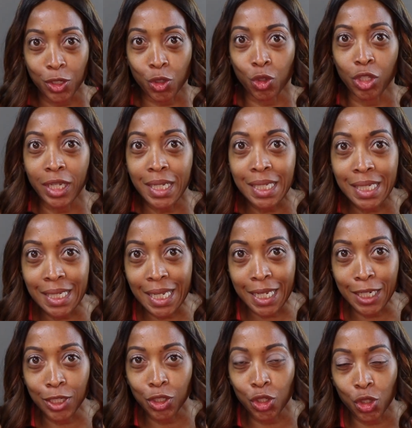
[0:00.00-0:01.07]
so let's get
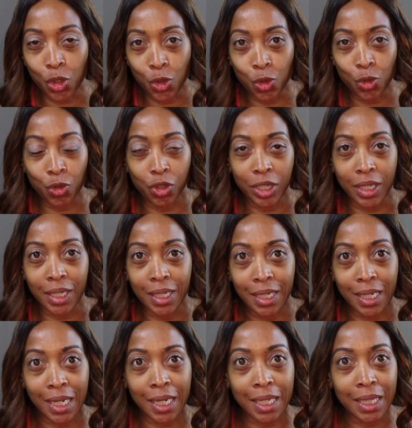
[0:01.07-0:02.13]
into the
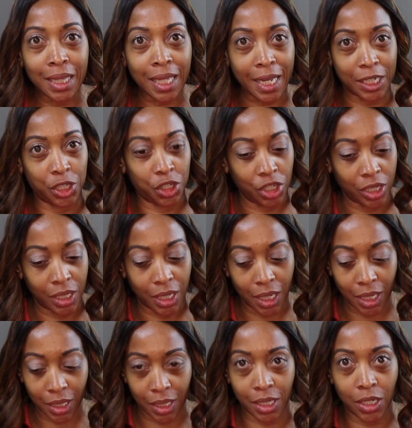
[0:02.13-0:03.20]
collection
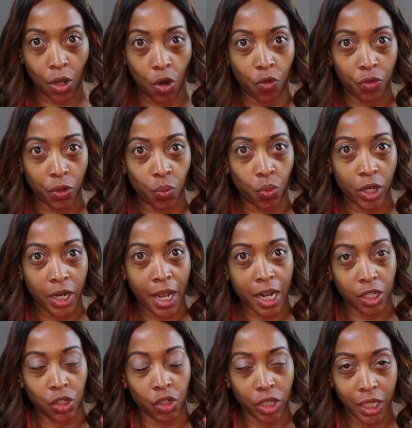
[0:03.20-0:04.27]
itself and what
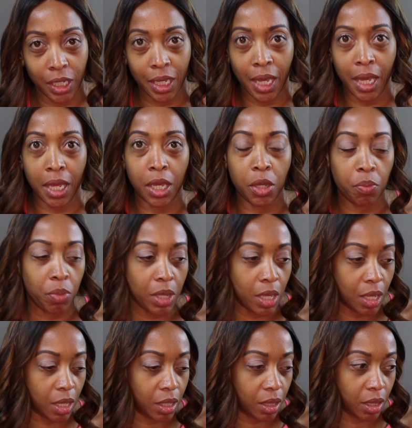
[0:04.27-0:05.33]
actually came
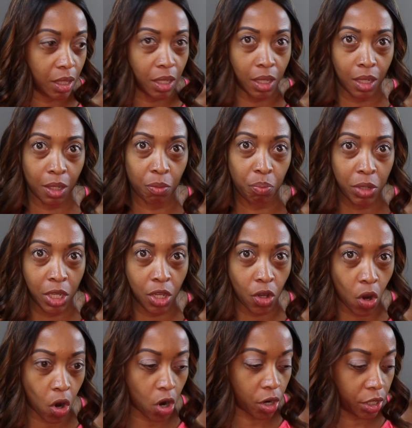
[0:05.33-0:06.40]
in the
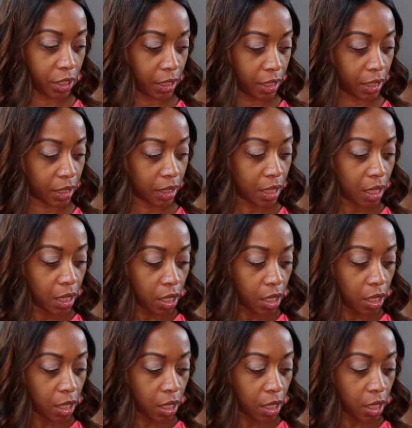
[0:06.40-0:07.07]
PR kit.